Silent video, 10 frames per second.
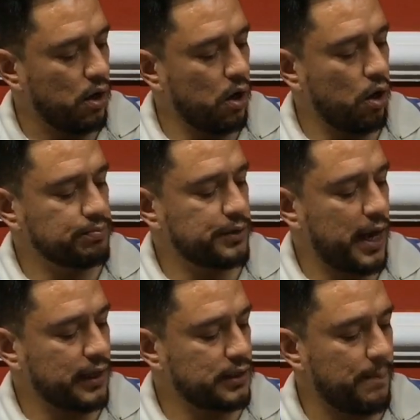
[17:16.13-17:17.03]

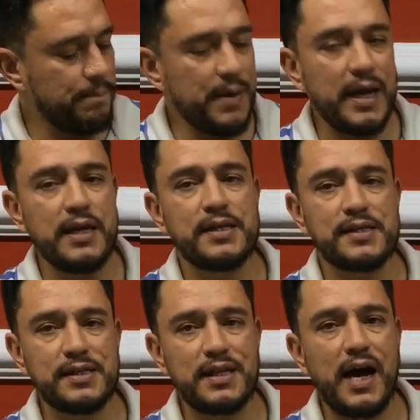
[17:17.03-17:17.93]
object
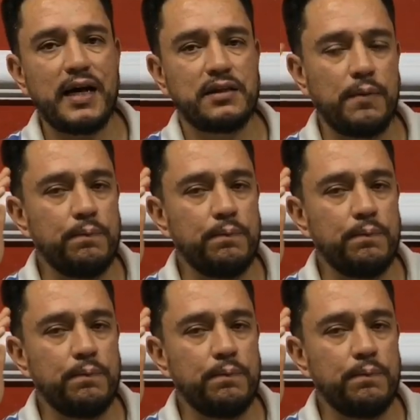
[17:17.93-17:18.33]
makes that